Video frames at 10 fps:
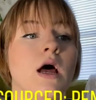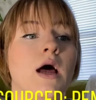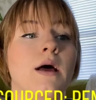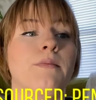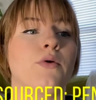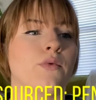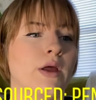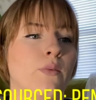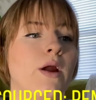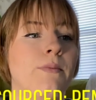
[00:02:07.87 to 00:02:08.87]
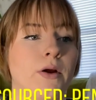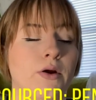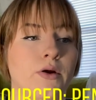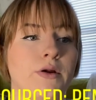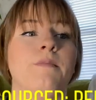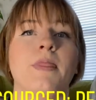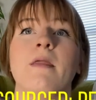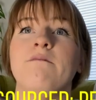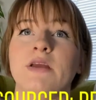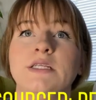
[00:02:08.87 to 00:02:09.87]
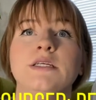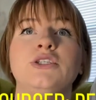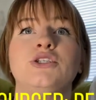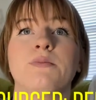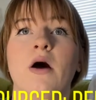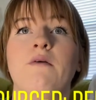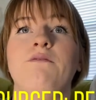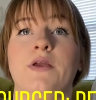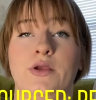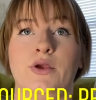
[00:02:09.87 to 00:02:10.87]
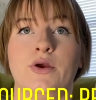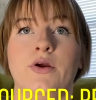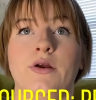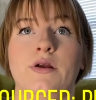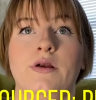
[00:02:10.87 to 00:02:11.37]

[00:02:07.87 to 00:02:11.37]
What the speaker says: redware bird, vintage small figure,